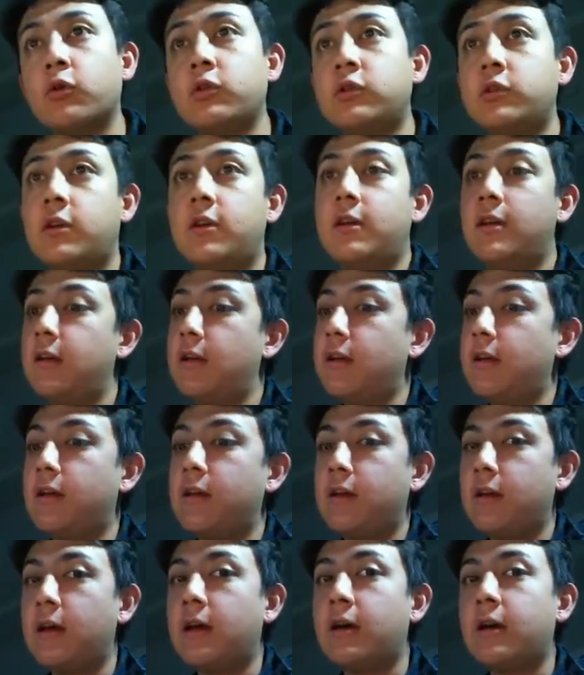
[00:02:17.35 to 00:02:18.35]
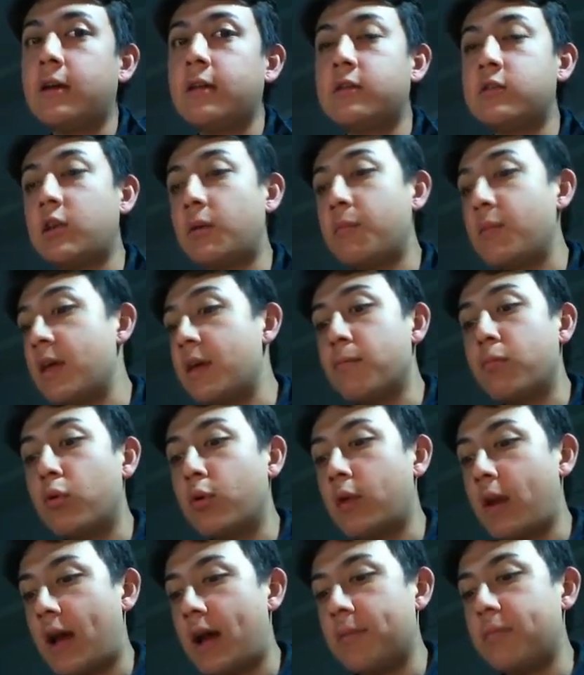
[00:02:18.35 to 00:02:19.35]
First, some
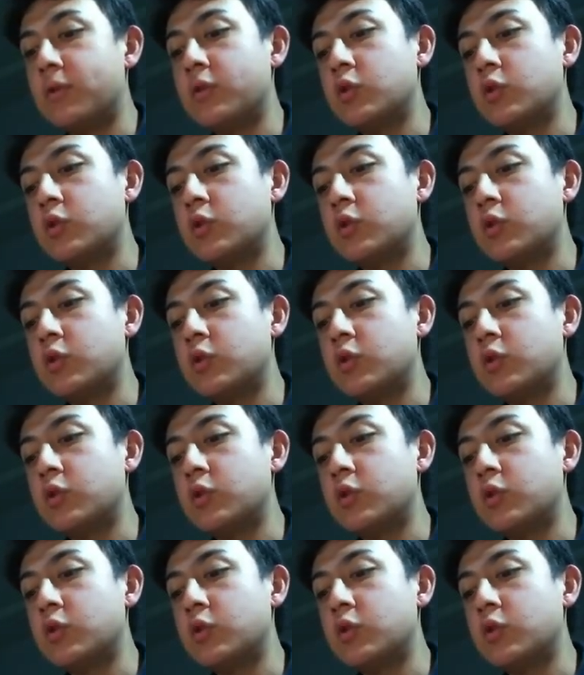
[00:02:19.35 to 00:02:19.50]
input